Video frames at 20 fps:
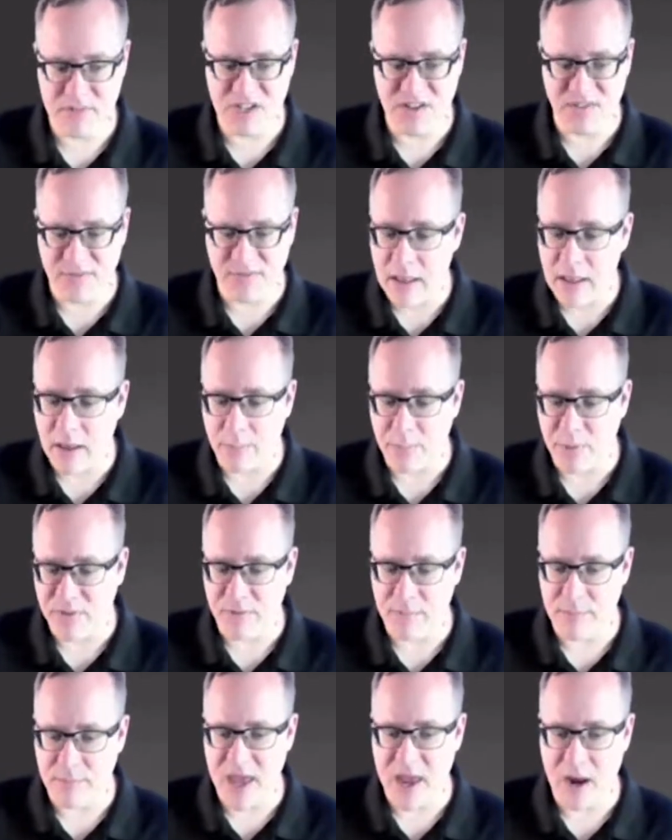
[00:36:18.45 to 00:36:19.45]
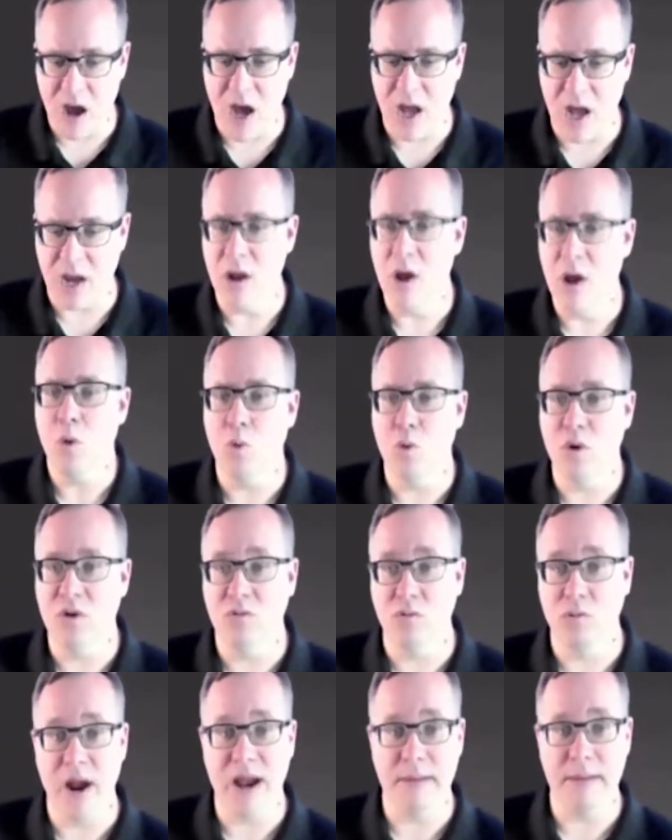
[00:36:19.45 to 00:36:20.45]
developer from then on
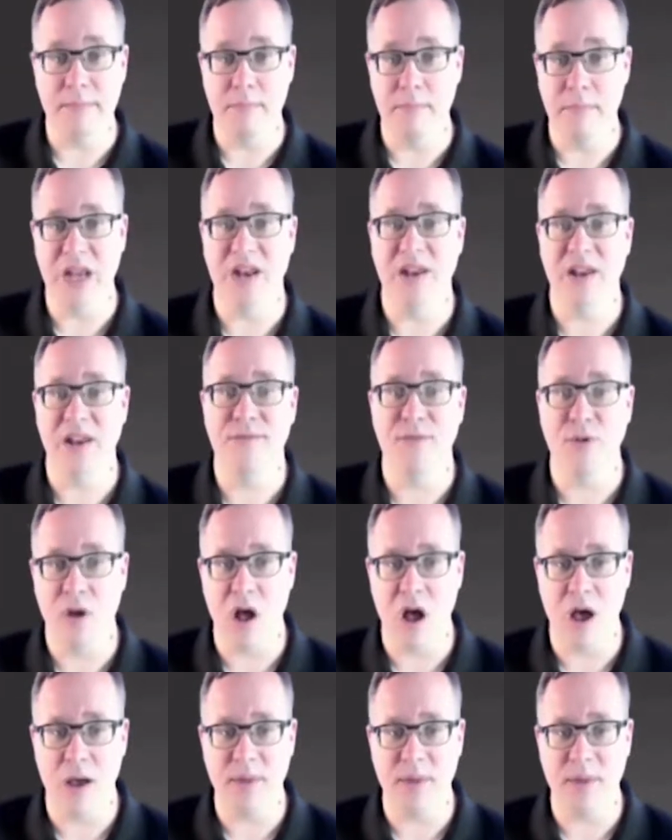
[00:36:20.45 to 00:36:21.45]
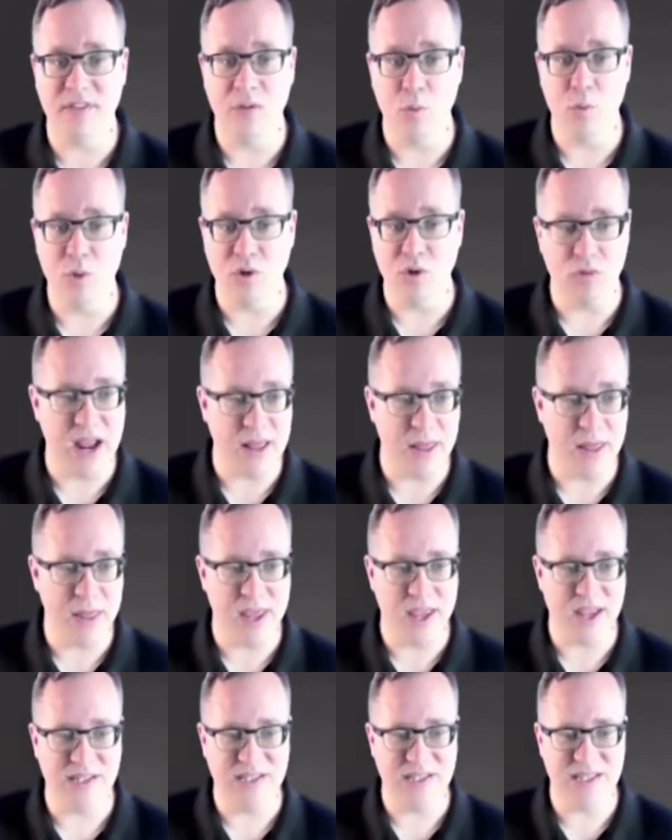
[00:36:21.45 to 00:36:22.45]
would write meaningful comments and would write
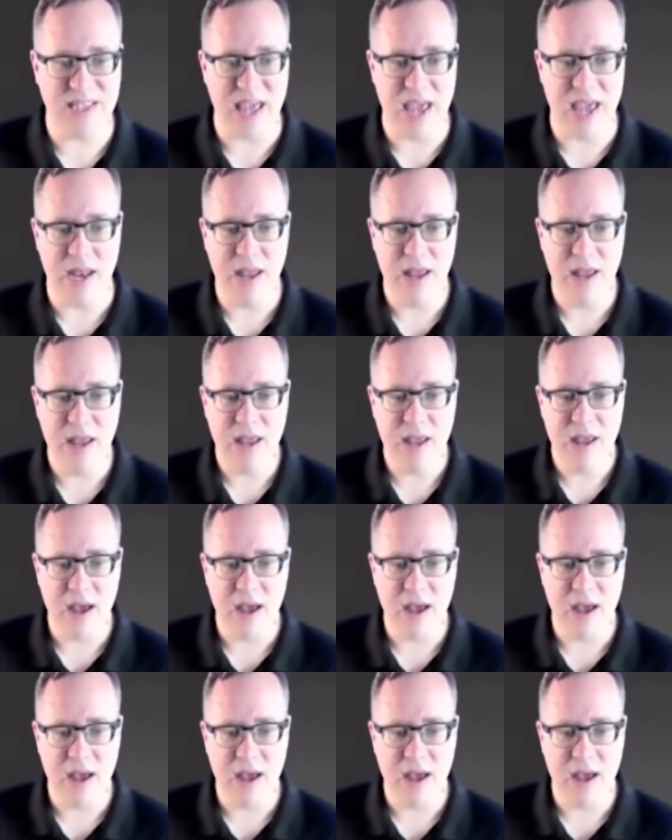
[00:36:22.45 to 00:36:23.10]
things that